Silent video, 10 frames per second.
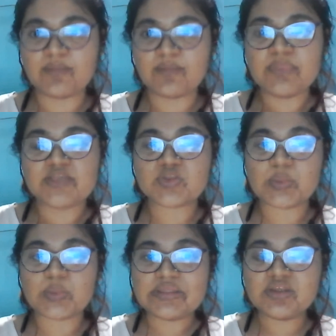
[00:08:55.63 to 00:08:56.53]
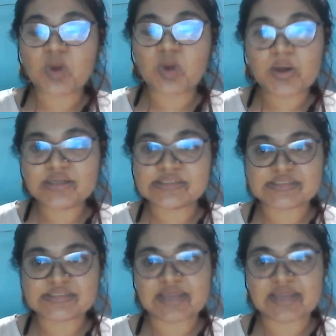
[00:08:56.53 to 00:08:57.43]
So with your
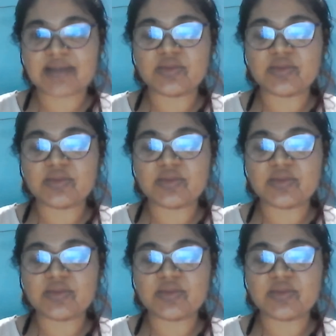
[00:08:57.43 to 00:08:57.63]
understanding,